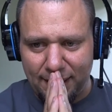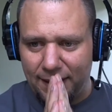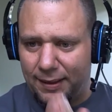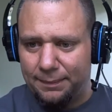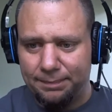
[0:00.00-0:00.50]

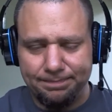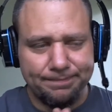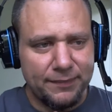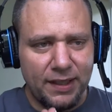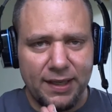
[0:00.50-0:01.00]
Um,
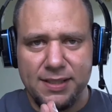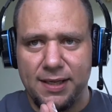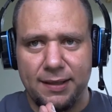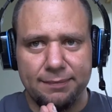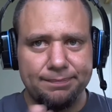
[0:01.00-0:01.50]
like I
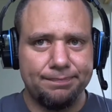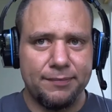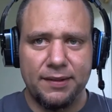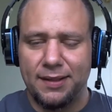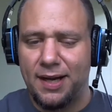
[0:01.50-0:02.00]
said,
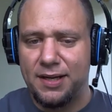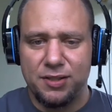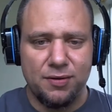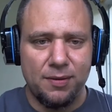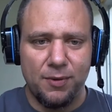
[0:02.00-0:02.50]
kind of
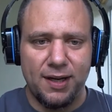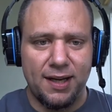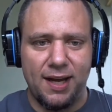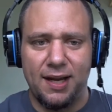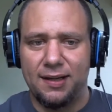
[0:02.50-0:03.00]
stream when I
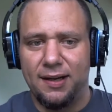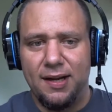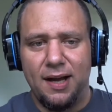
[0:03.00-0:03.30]
can.